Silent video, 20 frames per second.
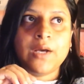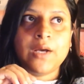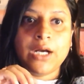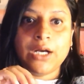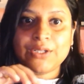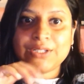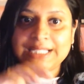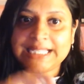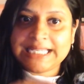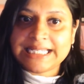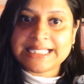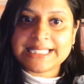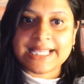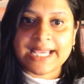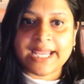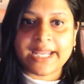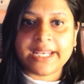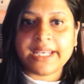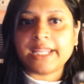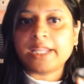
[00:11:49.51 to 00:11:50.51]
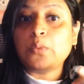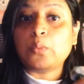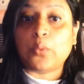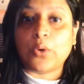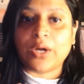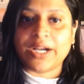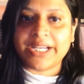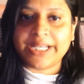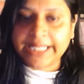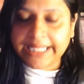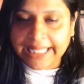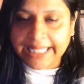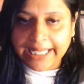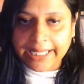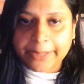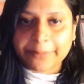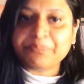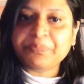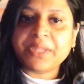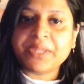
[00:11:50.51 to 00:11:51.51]
redesigned in one
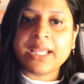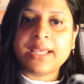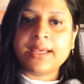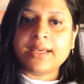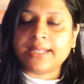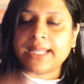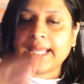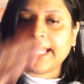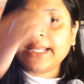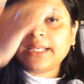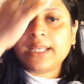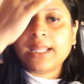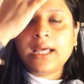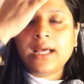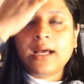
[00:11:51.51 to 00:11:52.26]
day, right?